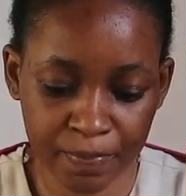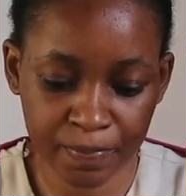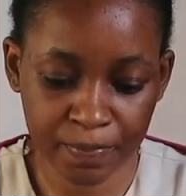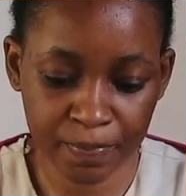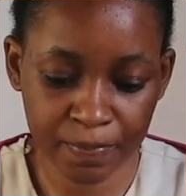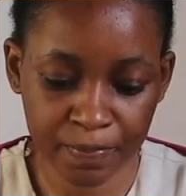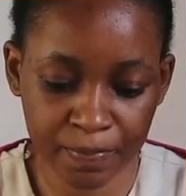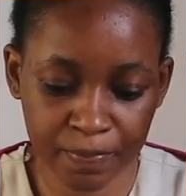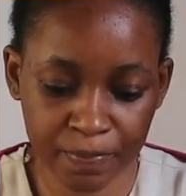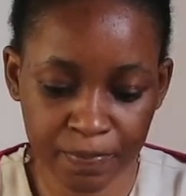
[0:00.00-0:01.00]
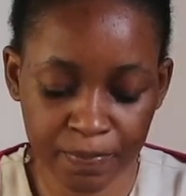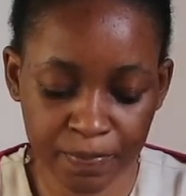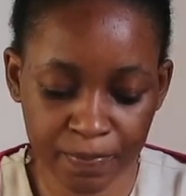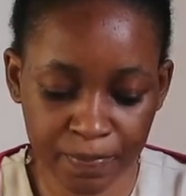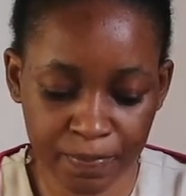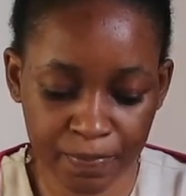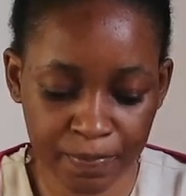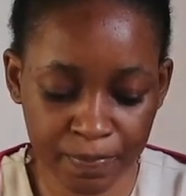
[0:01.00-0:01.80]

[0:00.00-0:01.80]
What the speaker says: (no one is talking)